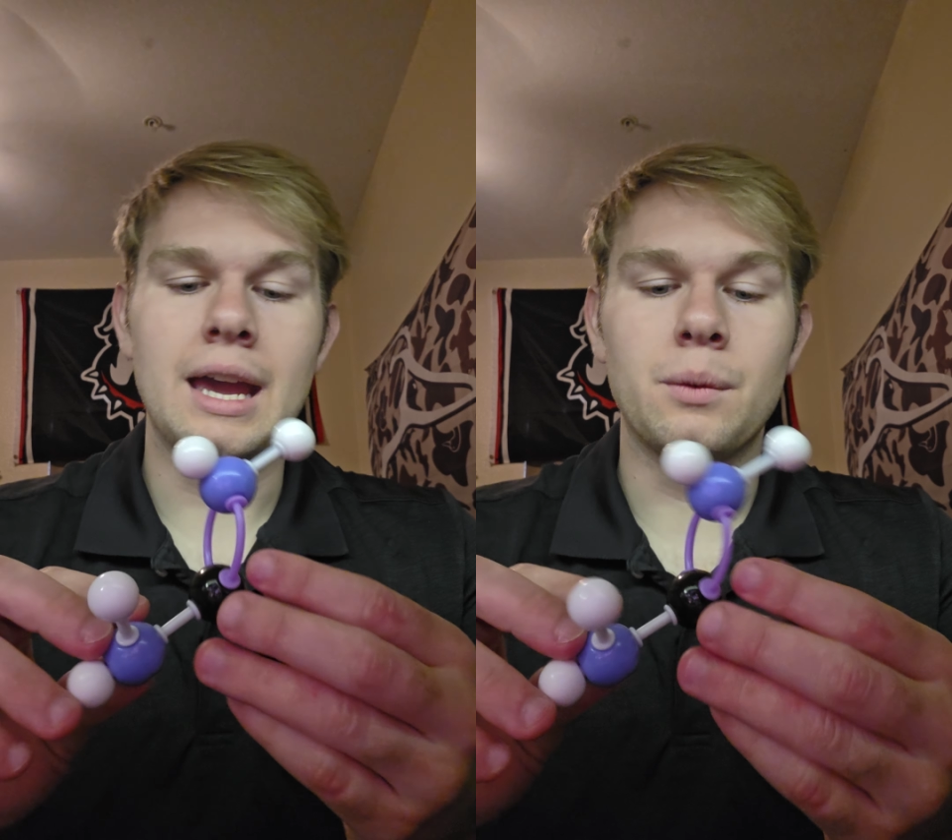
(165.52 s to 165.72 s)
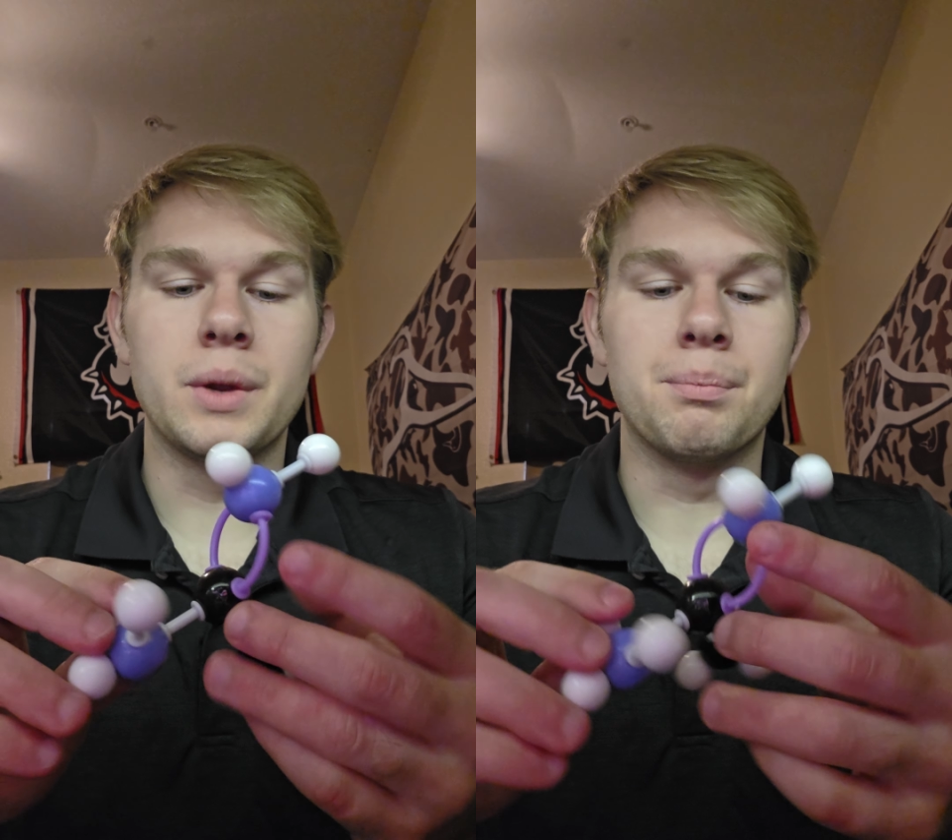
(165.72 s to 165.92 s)

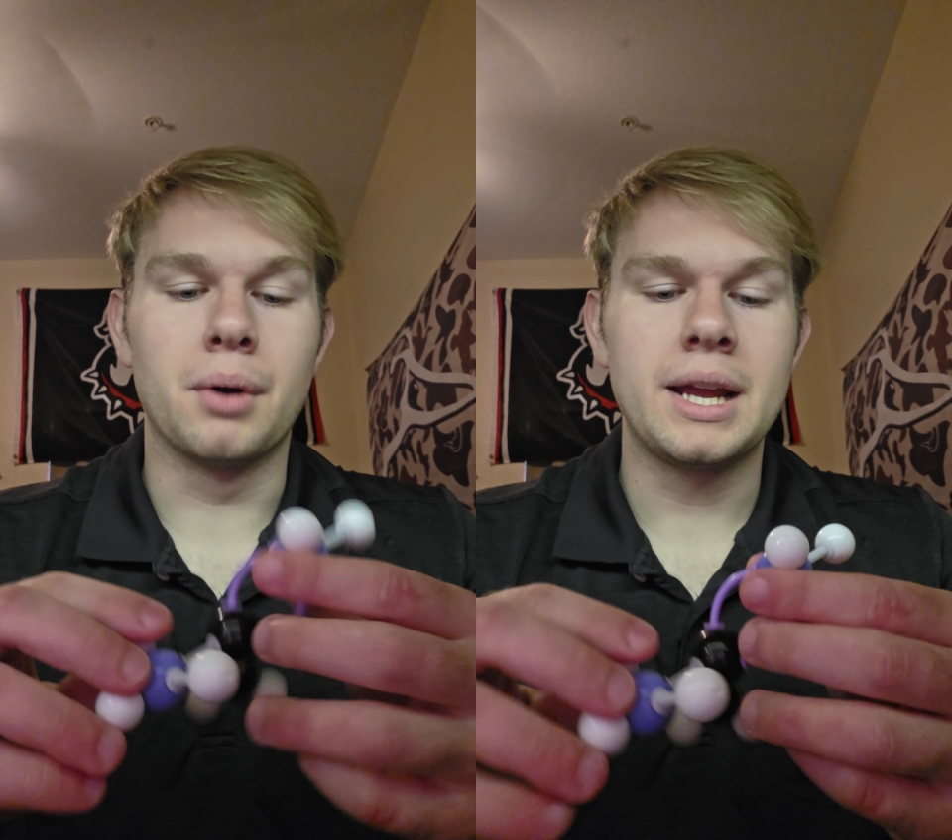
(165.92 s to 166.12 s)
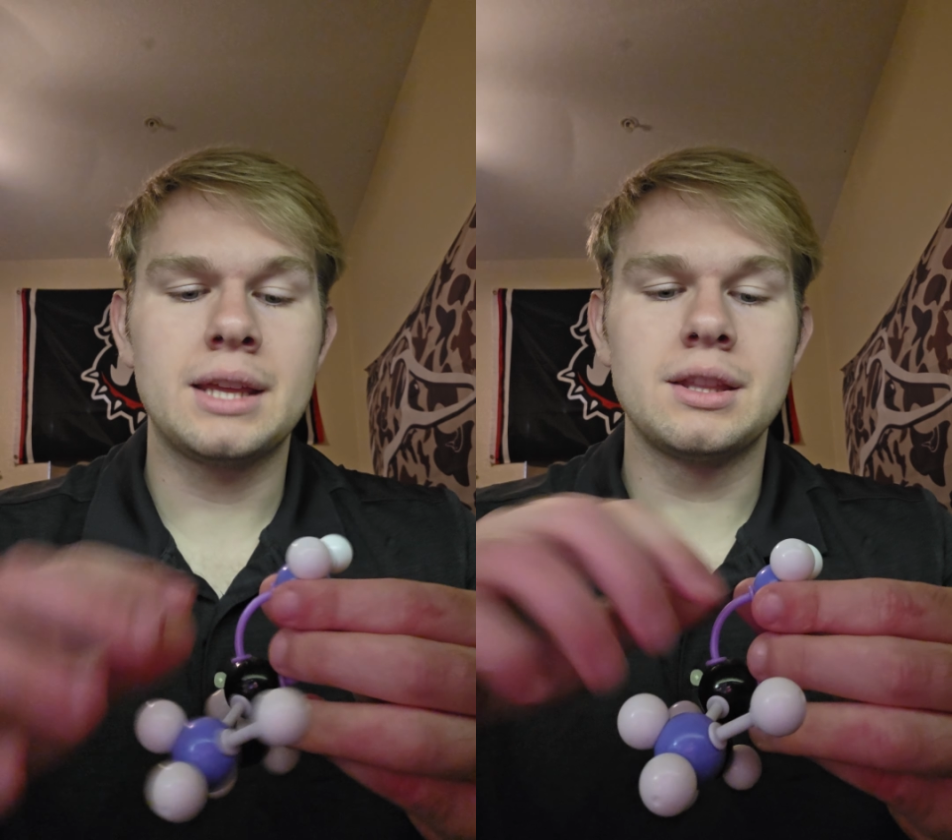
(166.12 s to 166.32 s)
And we
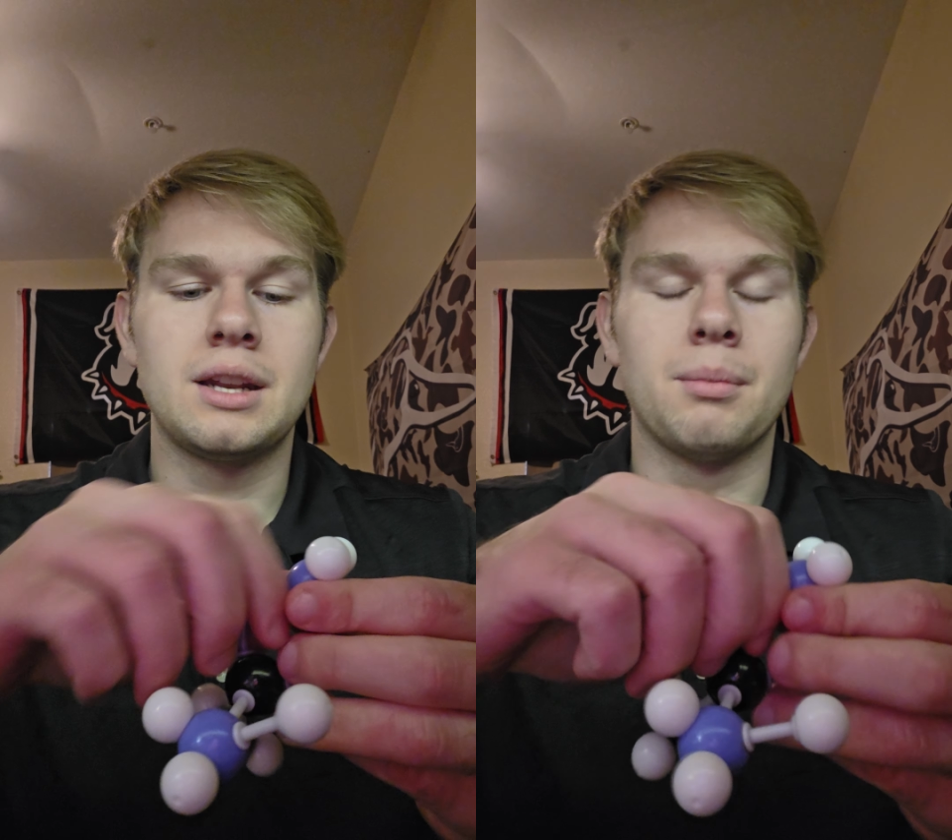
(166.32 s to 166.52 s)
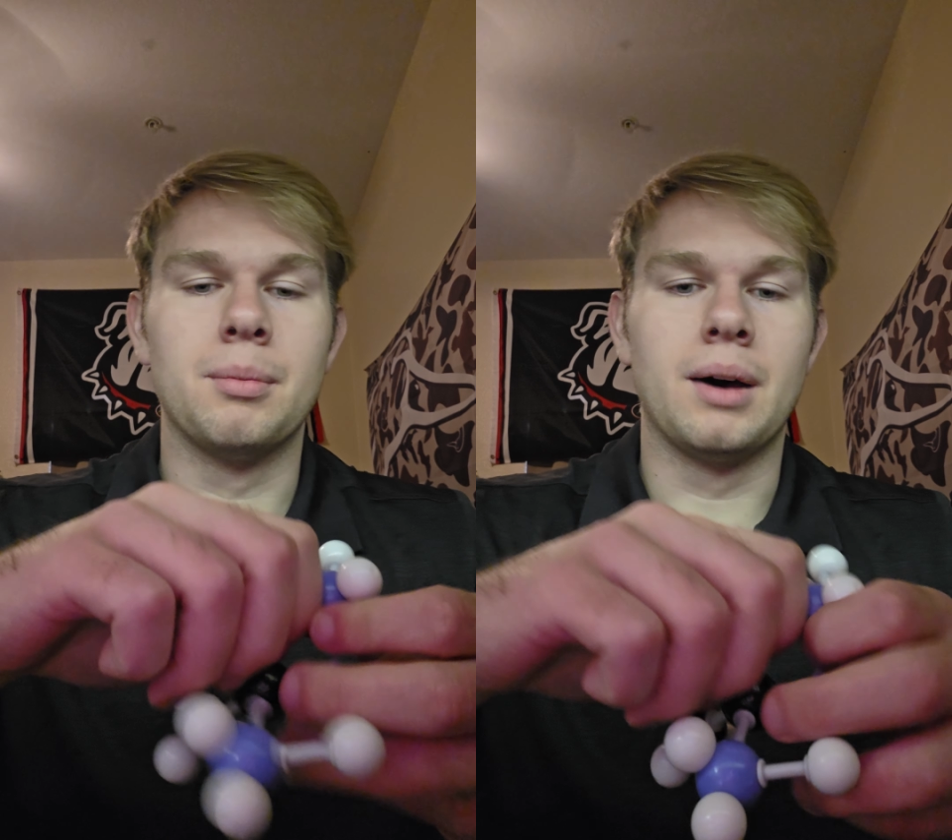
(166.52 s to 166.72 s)
break the
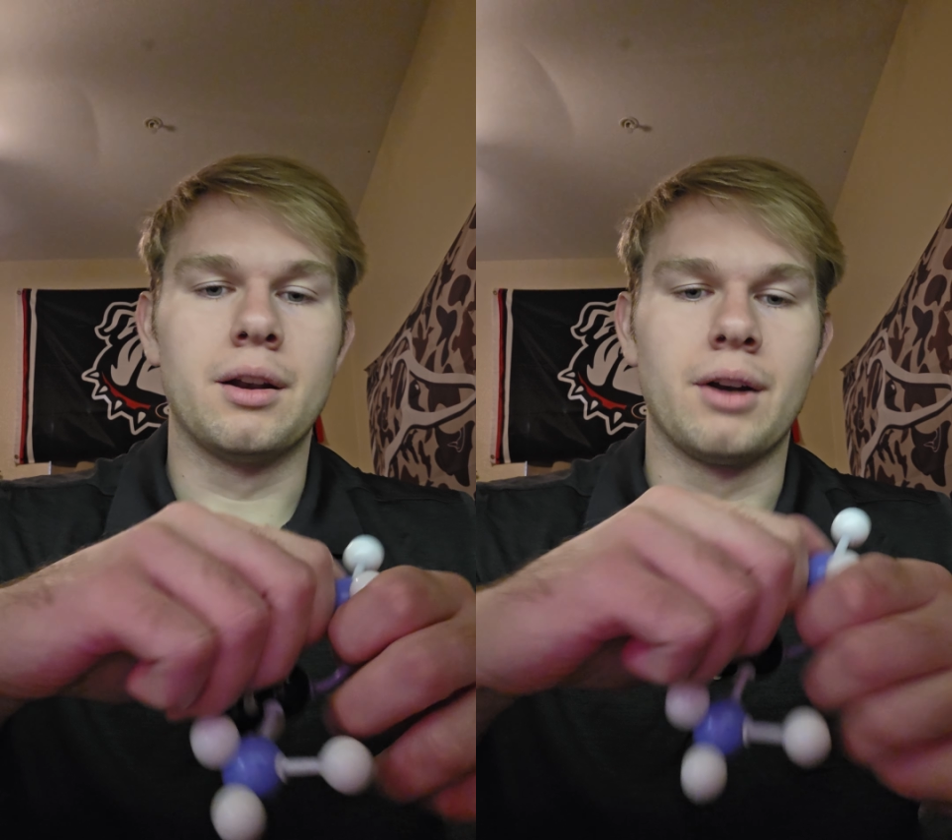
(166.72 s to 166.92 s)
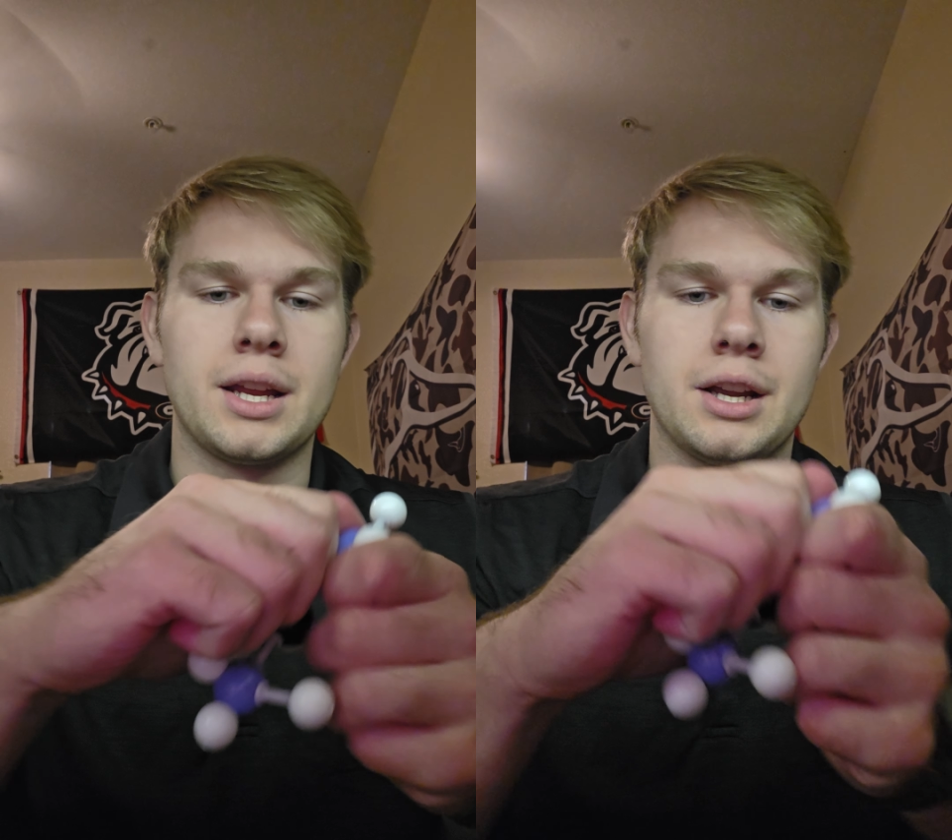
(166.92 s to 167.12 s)
double
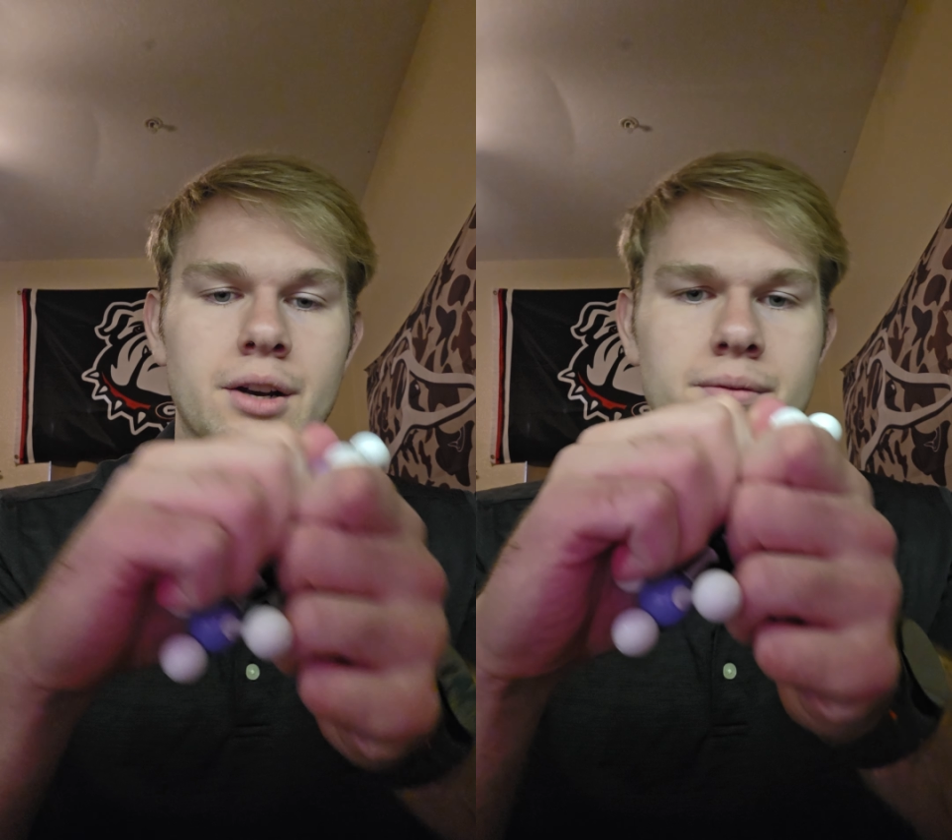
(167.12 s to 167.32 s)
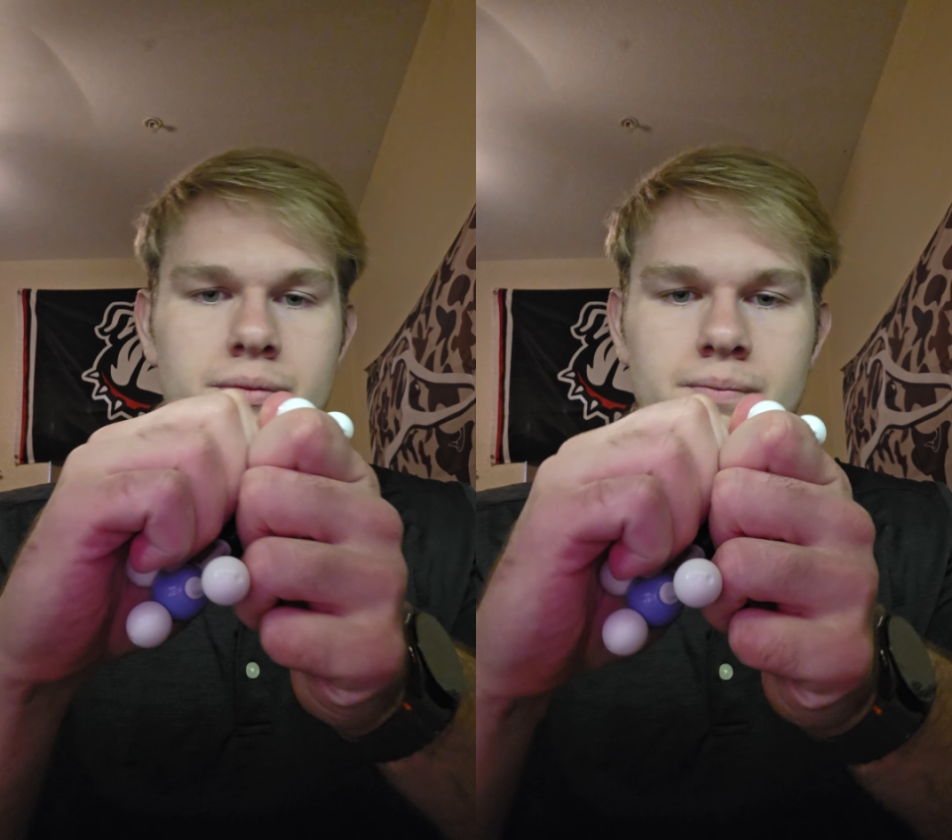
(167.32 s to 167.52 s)
bond right
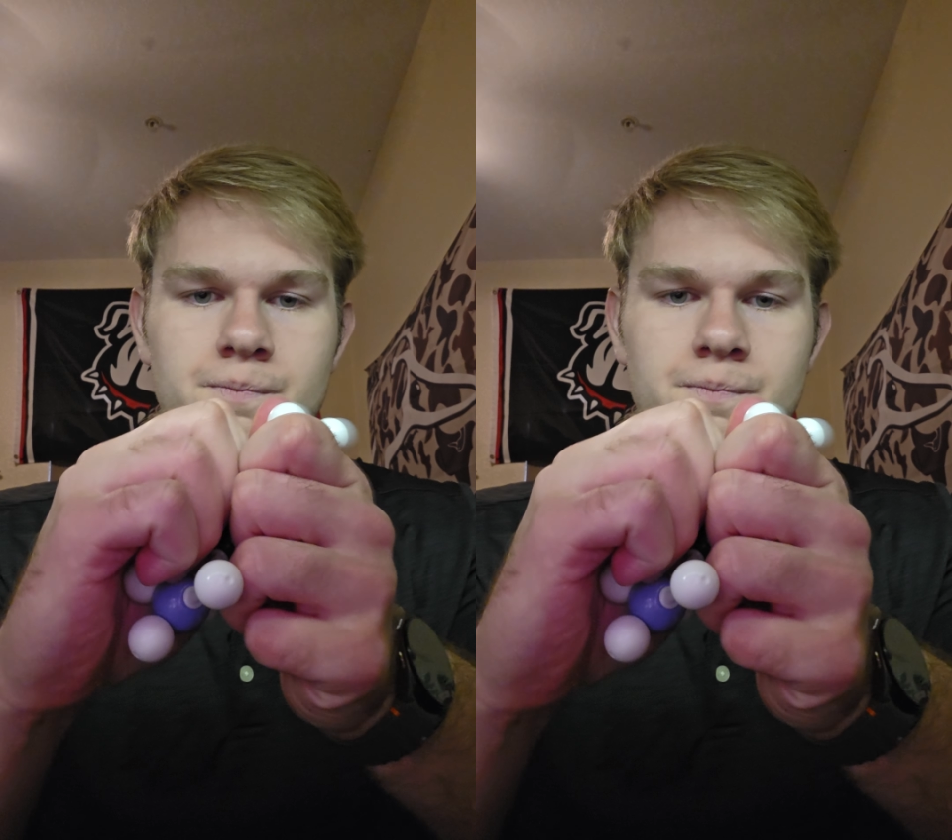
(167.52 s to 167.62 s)
here